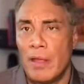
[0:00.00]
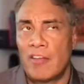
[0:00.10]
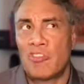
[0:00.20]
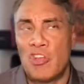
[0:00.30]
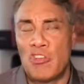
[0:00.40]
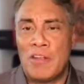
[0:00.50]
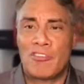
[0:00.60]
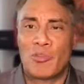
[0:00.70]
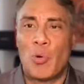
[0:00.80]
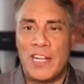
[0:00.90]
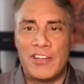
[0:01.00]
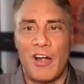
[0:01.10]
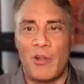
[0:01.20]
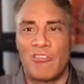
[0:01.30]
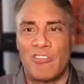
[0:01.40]
Excuse me, it's
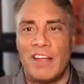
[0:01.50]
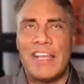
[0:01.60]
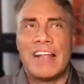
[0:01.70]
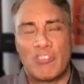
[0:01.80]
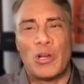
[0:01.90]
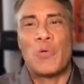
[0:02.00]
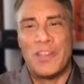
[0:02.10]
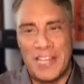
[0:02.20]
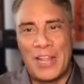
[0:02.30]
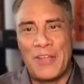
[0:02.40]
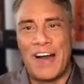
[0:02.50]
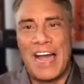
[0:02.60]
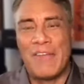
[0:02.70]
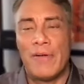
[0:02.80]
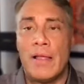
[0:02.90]
$20 and yeah, it's
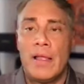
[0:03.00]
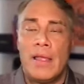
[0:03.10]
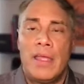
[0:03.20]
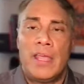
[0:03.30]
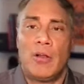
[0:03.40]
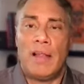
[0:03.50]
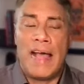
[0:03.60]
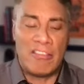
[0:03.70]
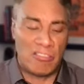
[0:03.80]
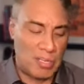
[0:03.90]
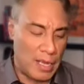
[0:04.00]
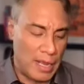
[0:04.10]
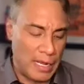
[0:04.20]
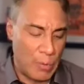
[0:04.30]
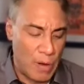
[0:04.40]
21.95. It'll last
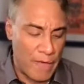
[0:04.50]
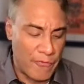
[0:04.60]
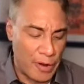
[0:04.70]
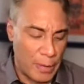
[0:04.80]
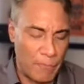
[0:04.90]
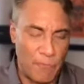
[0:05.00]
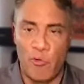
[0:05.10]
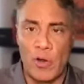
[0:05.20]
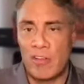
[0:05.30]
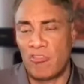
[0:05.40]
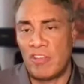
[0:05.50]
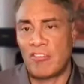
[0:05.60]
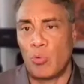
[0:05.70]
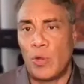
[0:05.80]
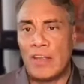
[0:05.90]
anywhere from 4 to
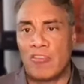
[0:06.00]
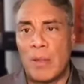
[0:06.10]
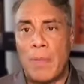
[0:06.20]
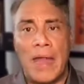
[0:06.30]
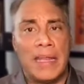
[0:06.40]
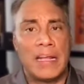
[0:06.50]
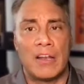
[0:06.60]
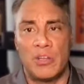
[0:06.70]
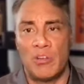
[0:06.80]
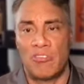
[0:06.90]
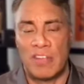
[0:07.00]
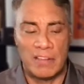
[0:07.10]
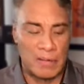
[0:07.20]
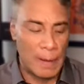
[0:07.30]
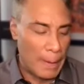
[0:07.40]
6 weeks, depending on
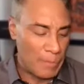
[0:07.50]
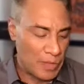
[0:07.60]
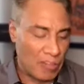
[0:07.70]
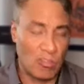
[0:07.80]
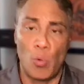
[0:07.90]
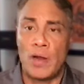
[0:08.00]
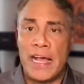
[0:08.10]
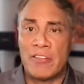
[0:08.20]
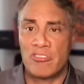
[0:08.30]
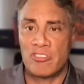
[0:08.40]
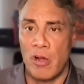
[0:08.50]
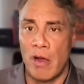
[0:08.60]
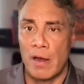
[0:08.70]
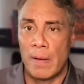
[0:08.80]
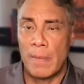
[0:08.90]
usage. It's a 1 ounce
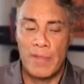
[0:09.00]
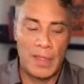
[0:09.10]
jar.